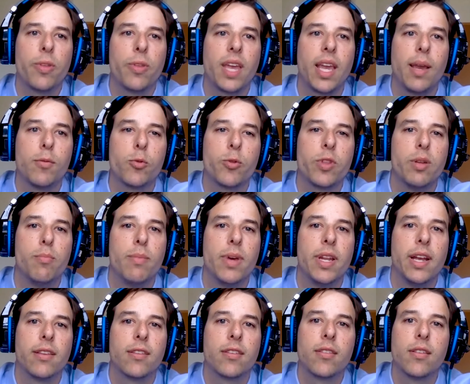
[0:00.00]
games within
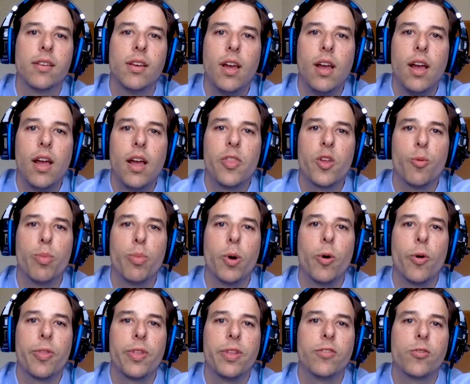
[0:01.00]
minutes. They're
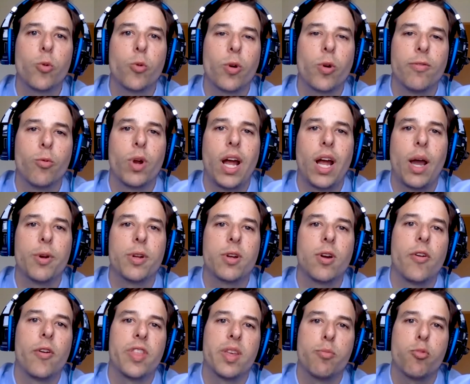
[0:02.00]
both in sort of what I would
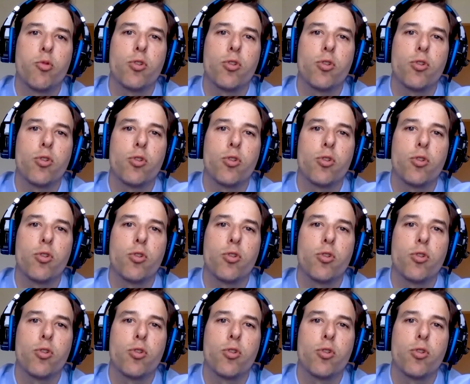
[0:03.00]
call the